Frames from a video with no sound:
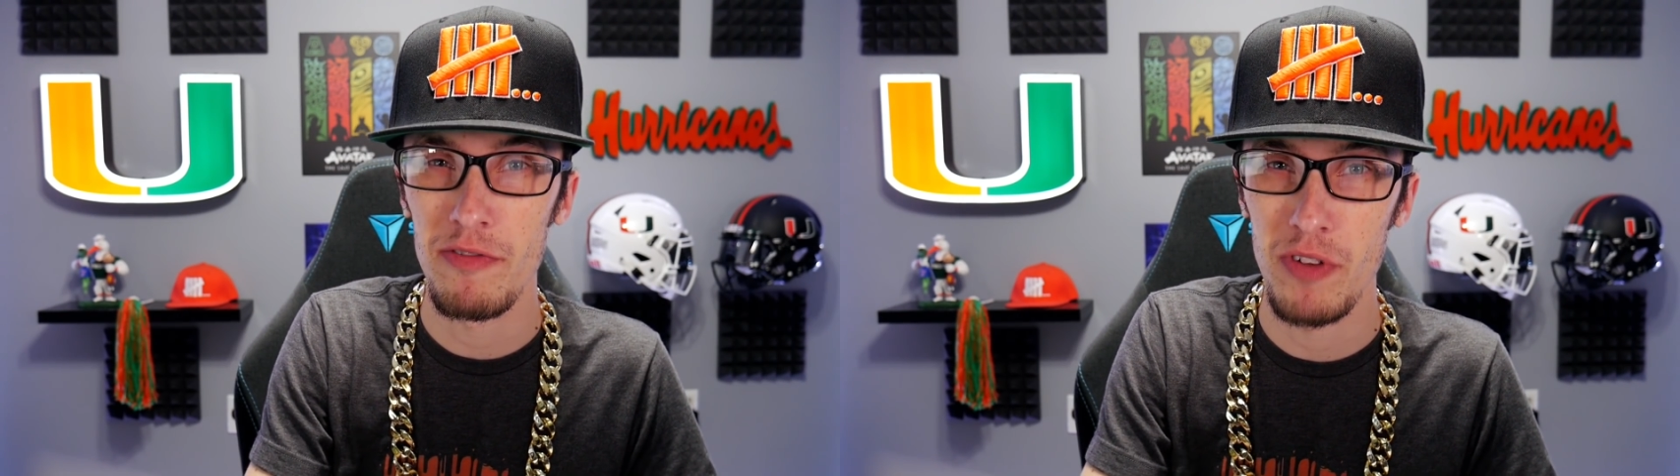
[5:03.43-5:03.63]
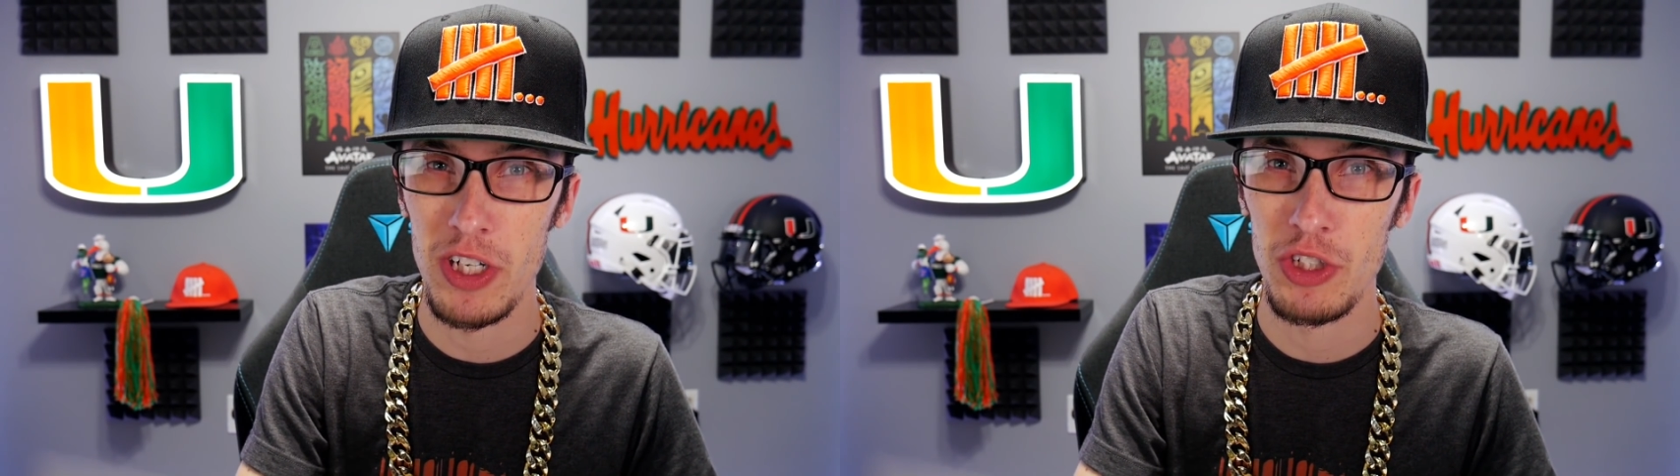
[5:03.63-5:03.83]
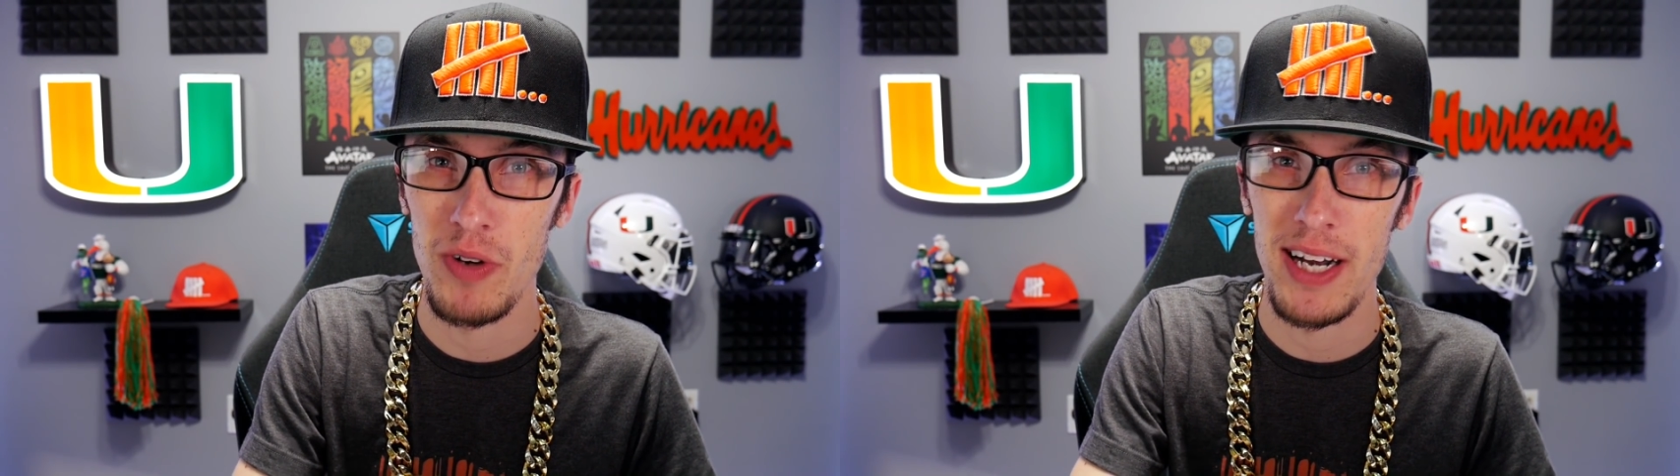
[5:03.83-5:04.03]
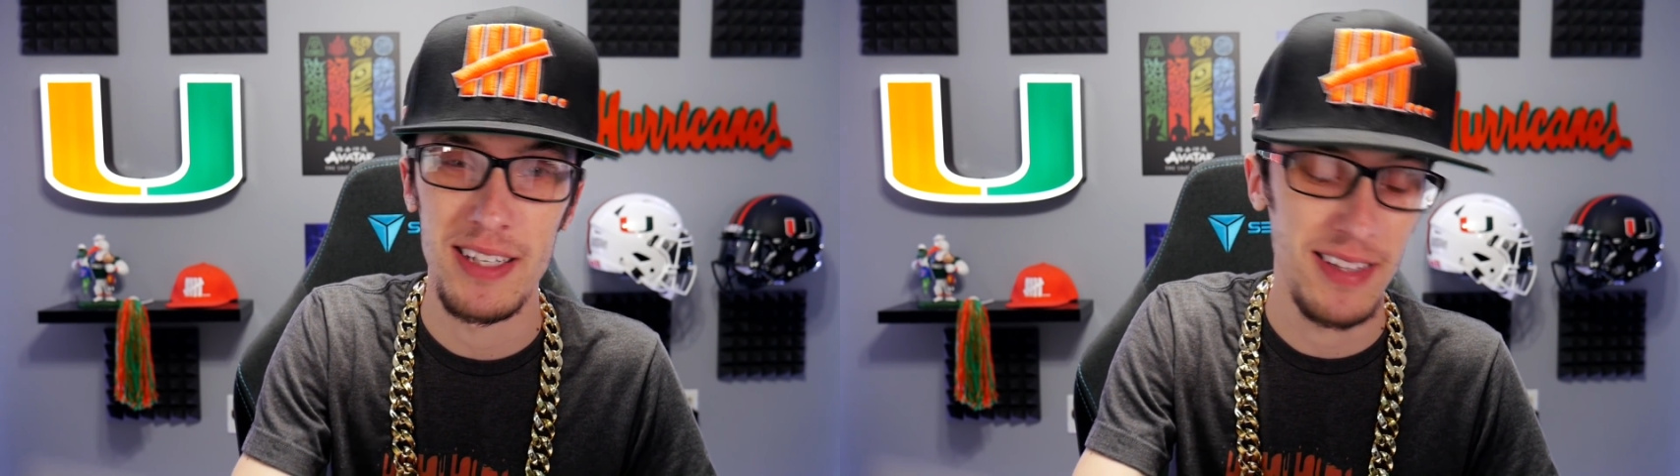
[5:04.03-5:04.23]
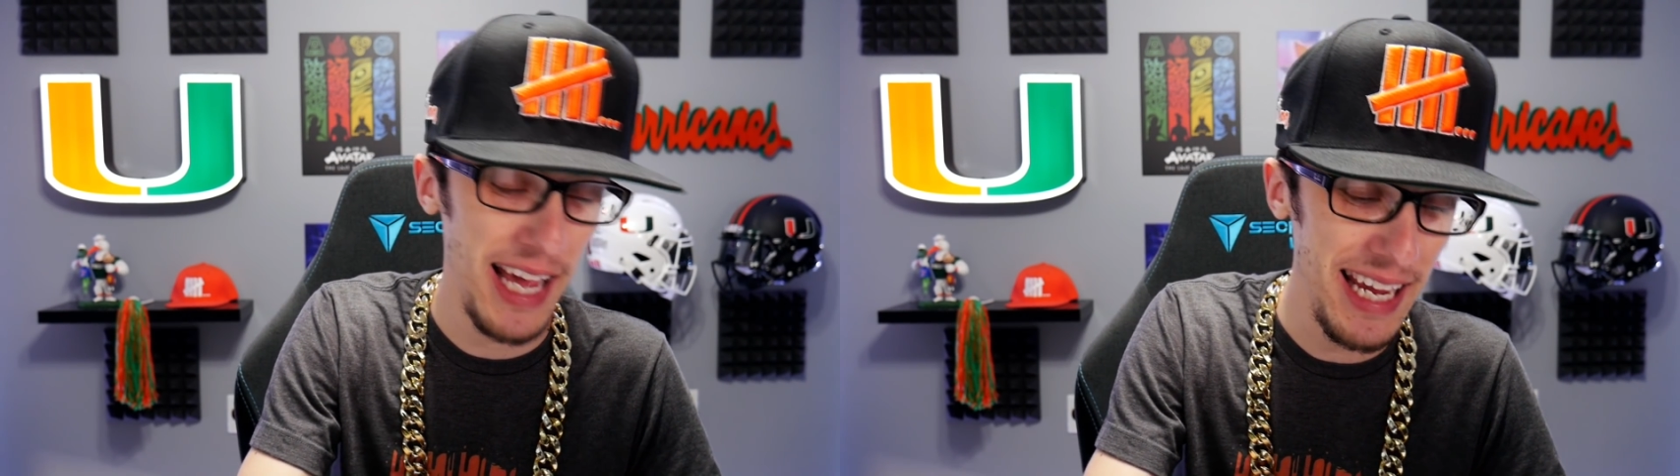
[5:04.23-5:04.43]
frustrated
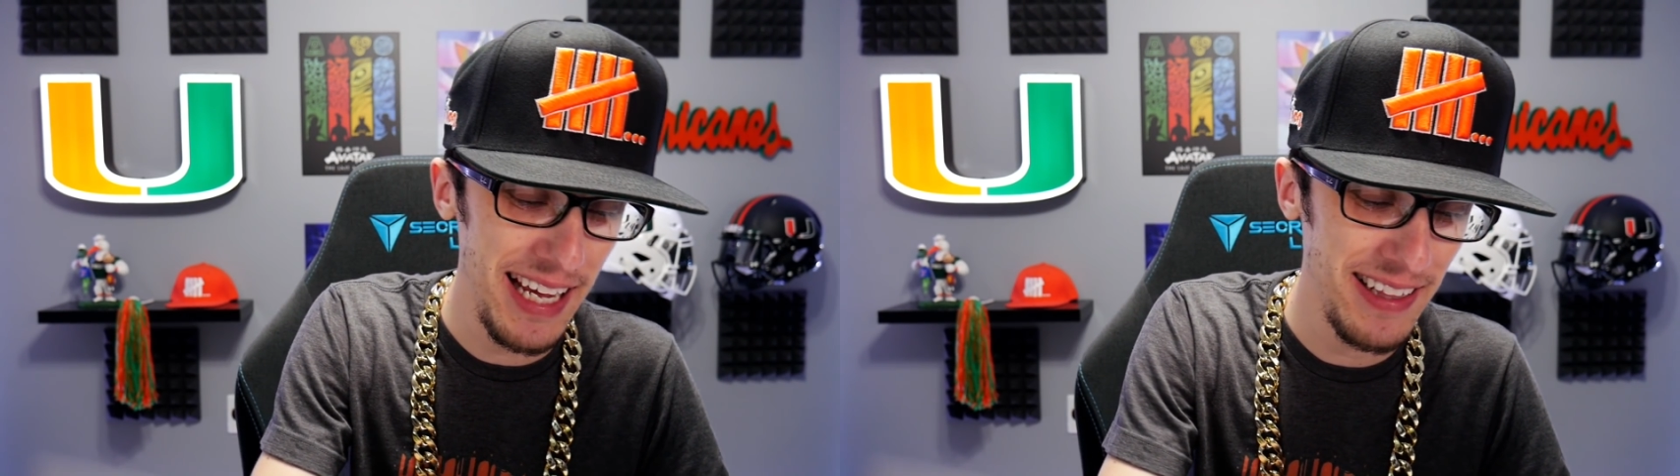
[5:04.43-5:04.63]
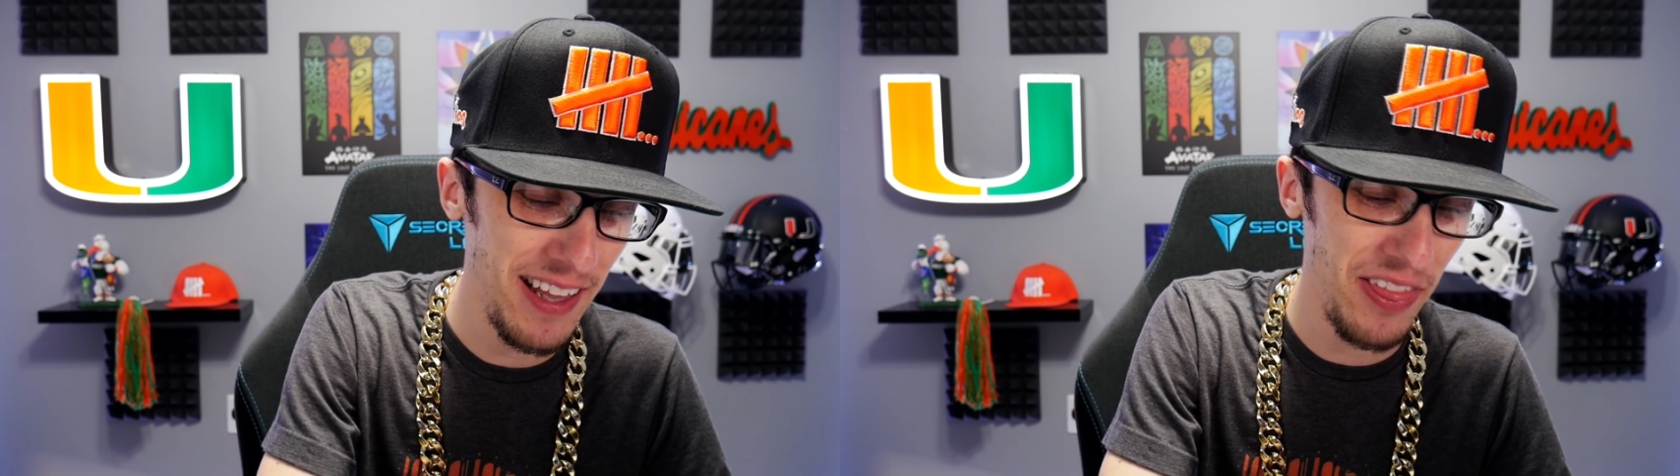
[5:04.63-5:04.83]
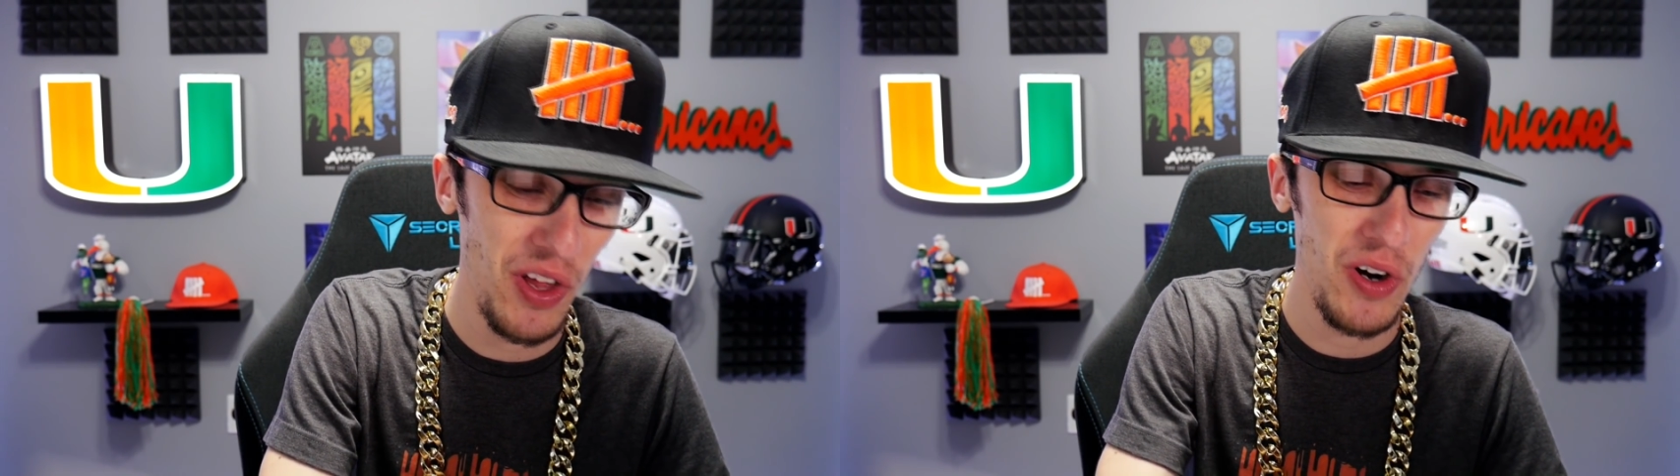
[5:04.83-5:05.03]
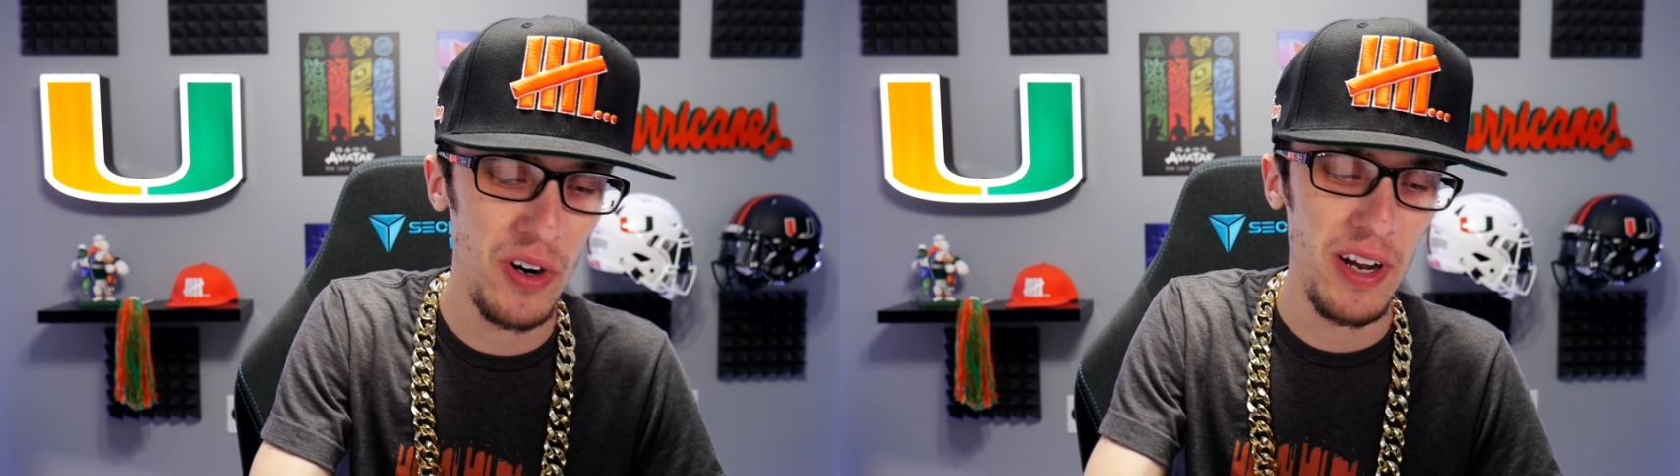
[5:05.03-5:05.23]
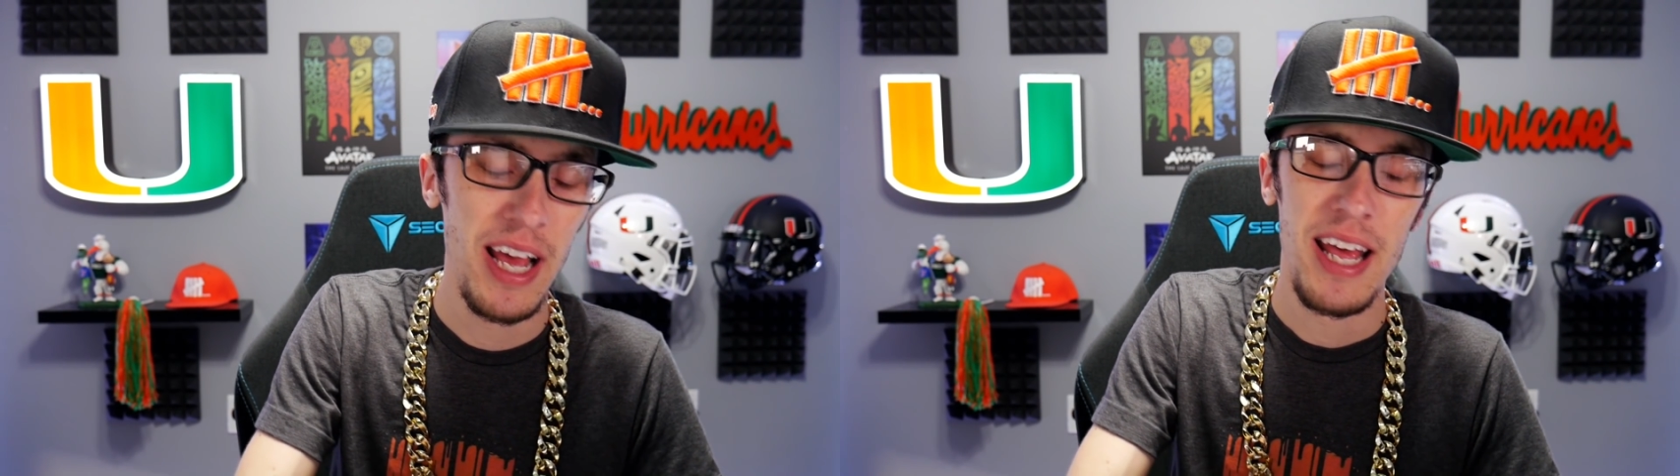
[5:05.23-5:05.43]
late in the
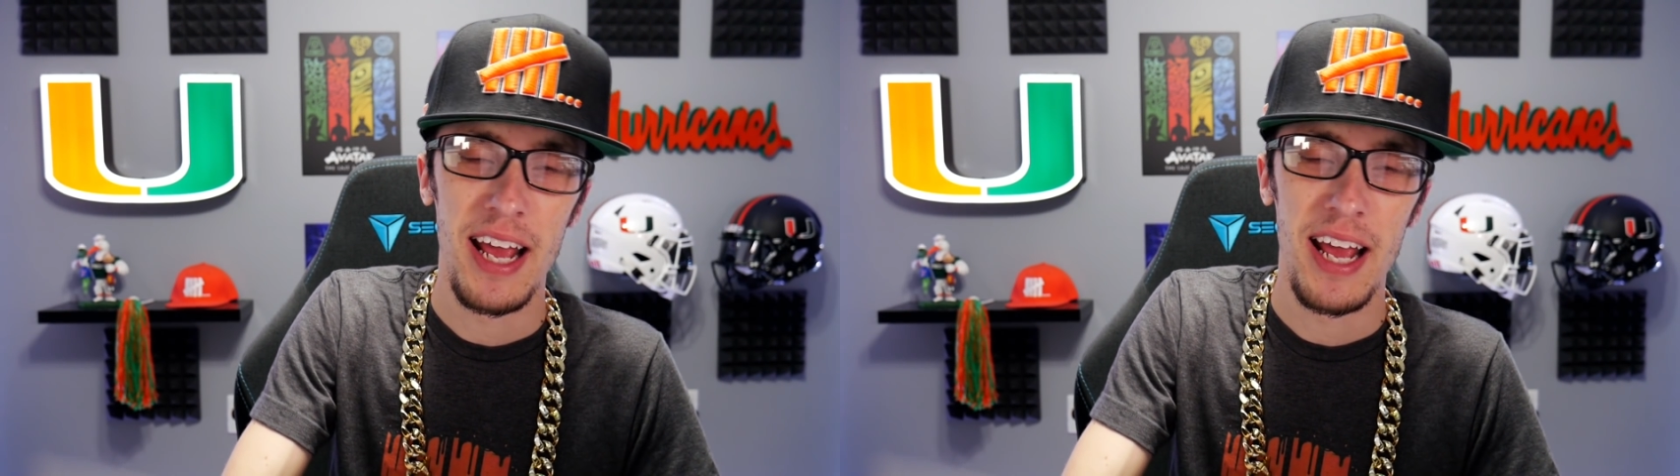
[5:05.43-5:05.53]
third